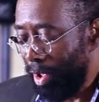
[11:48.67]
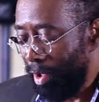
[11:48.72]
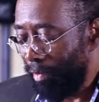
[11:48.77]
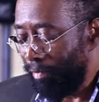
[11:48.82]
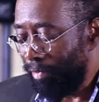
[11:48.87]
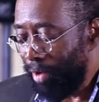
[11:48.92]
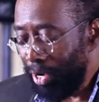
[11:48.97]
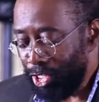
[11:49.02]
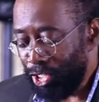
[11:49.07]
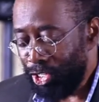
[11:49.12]

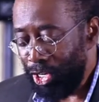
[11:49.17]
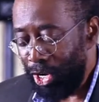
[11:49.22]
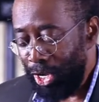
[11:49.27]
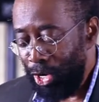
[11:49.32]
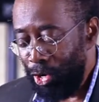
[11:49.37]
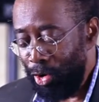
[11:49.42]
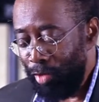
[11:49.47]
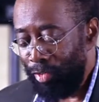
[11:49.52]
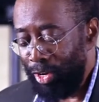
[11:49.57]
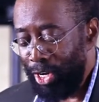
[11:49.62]
Foster
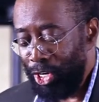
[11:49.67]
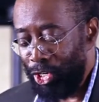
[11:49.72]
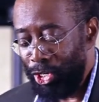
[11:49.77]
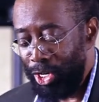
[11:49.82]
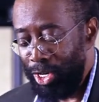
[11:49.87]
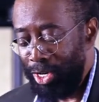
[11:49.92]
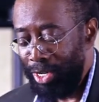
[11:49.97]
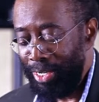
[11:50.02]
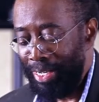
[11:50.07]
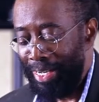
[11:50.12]

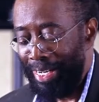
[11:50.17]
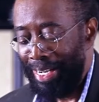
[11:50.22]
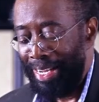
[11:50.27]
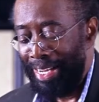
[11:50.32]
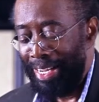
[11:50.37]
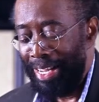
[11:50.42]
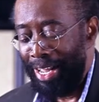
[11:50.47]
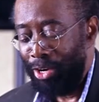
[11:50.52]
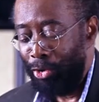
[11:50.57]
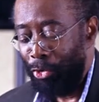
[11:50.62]
innovation
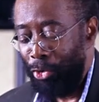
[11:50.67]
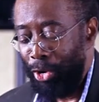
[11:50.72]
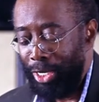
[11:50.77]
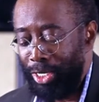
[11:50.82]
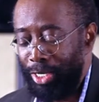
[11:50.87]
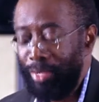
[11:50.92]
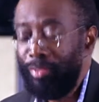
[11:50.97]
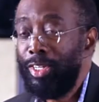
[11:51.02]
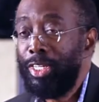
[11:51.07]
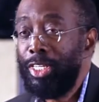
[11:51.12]
and
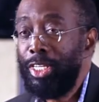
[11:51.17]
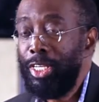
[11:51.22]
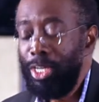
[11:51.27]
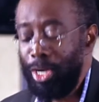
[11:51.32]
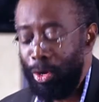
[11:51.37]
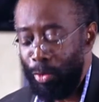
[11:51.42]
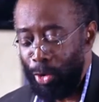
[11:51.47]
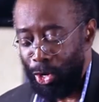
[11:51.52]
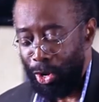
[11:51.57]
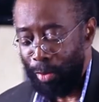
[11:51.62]
creativity in
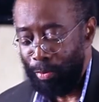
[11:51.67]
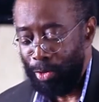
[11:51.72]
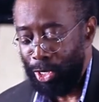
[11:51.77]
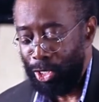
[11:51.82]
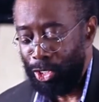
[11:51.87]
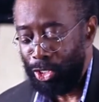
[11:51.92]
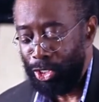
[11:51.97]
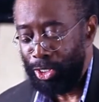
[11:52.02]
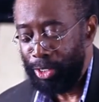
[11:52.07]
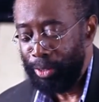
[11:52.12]
our
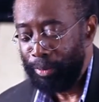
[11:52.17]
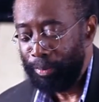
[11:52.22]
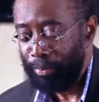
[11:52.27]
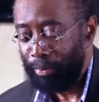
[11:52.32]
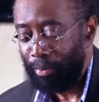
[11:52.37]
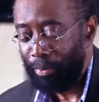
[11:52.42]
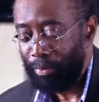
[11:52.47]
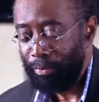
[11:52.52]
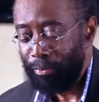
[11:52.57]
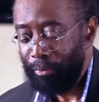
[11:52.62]
community.
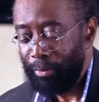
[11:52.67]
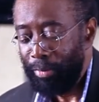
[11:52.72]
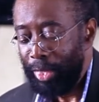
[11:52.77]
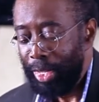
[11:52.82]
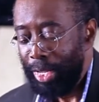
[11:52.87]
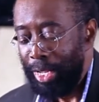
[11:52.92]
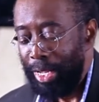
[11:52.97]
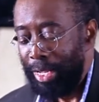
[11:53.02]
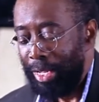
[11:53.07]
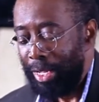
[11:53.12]

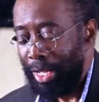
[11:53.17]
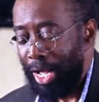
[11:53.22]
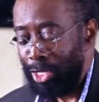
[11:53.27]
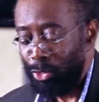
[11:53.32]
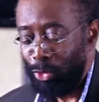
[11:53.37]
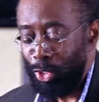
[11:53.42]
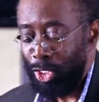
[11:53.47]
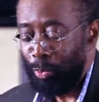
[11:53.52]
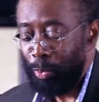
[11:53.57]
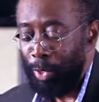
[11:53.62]

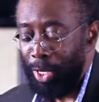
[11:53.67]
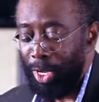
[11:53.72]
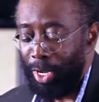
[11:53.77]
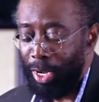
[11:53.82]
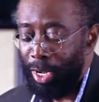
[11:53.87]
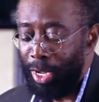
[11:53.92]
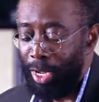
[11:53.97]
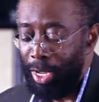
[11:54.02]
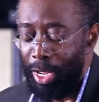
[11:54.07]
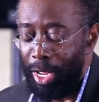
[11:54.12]
As we speak,
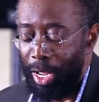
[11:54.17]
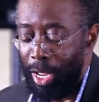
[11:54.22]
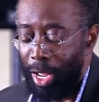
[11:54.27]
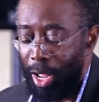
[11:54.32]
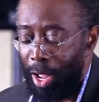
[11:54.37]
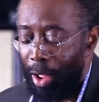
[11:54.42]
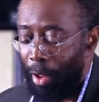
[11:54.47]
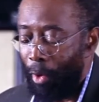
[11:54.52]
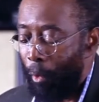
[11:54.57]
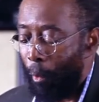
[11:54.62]

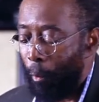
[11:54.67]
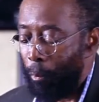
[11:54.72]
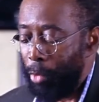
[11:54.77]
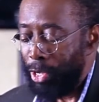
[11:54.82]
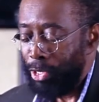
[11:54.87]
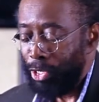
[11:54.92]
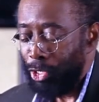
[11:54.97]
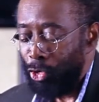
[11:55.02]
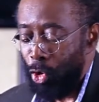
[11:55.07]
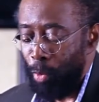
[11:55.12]

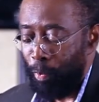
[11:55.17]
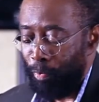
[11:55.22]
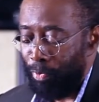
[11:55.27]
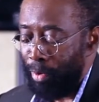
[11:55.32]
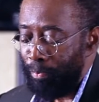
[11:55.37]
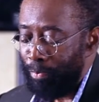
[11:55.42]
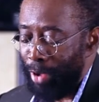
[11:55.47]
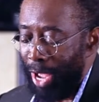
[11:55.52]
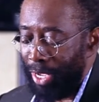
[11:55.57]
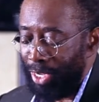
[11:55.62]
there's a group
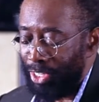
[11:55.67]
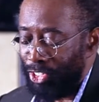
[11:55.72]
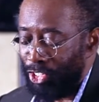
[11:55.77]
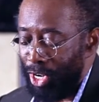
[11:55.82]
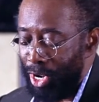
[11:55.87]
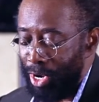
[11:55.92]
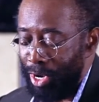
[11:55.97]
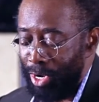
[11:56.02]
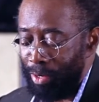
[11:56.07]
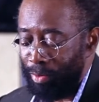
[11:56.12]
from
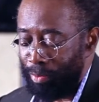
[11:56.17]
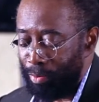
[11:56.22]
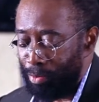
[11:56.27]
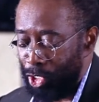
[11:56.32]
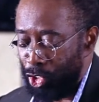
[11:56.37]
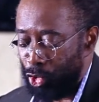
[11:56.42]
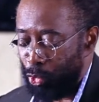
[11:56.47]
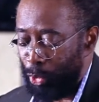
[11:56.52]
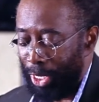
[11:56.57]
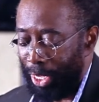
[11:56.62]
Pakistan
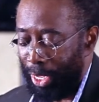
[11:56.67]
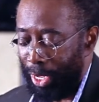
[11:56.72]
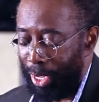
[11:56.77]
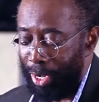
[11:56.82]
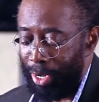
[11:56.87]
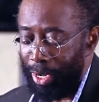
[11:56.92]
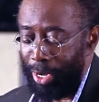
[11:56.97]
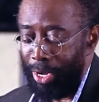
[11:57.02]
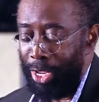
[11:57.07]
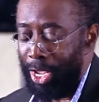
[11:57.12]
this
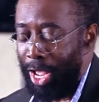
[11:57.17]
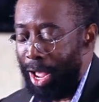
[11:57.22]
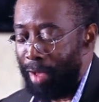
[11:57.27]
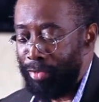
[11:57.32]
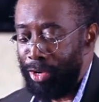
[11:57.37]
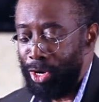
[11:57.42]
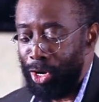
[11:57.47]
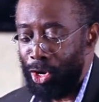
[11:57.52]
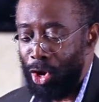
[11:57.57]
weekend, and they're having a